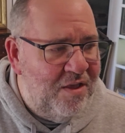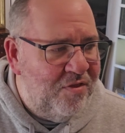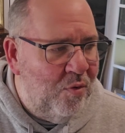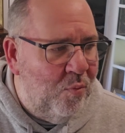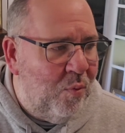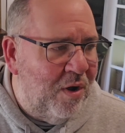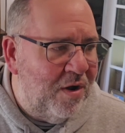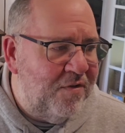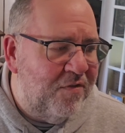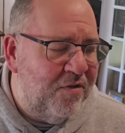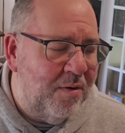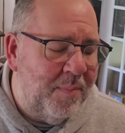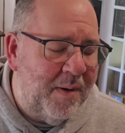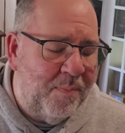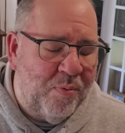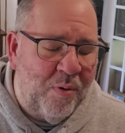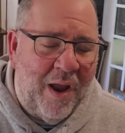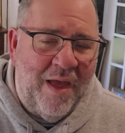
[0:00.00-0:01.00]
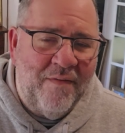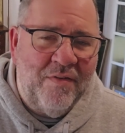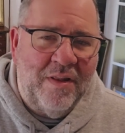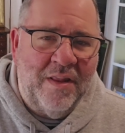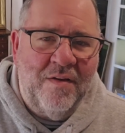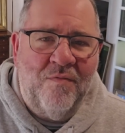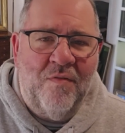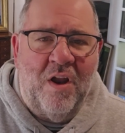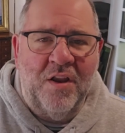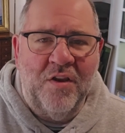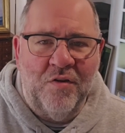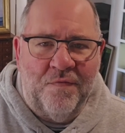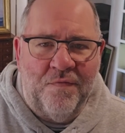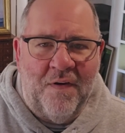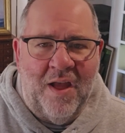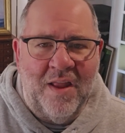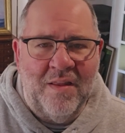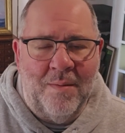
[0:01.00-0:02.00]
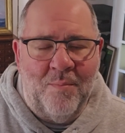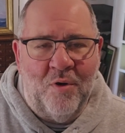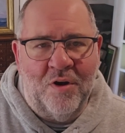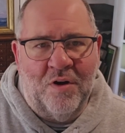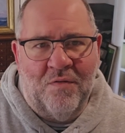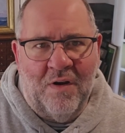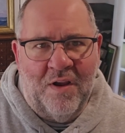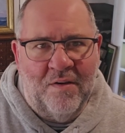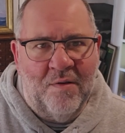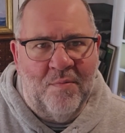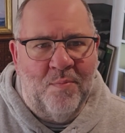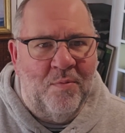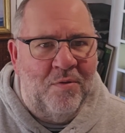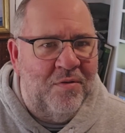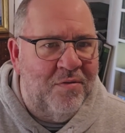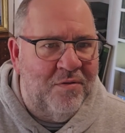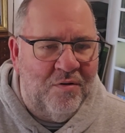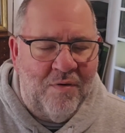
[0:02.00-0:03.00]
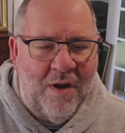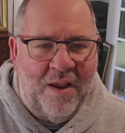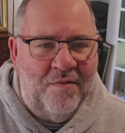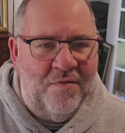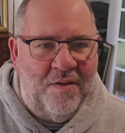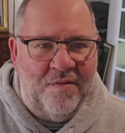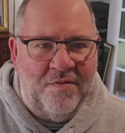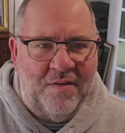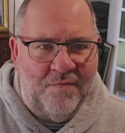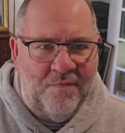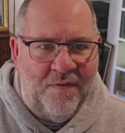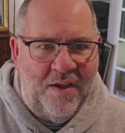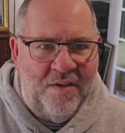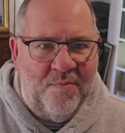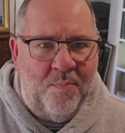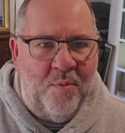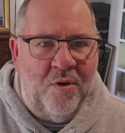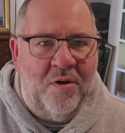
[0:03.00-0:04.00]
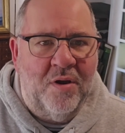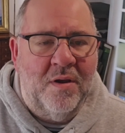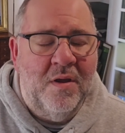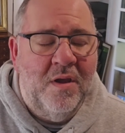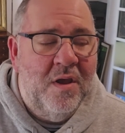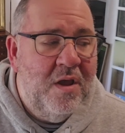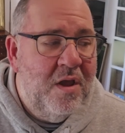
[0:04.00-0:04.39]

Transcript: The ones that will be privately run, you'll find them on Craigslist and Facebook.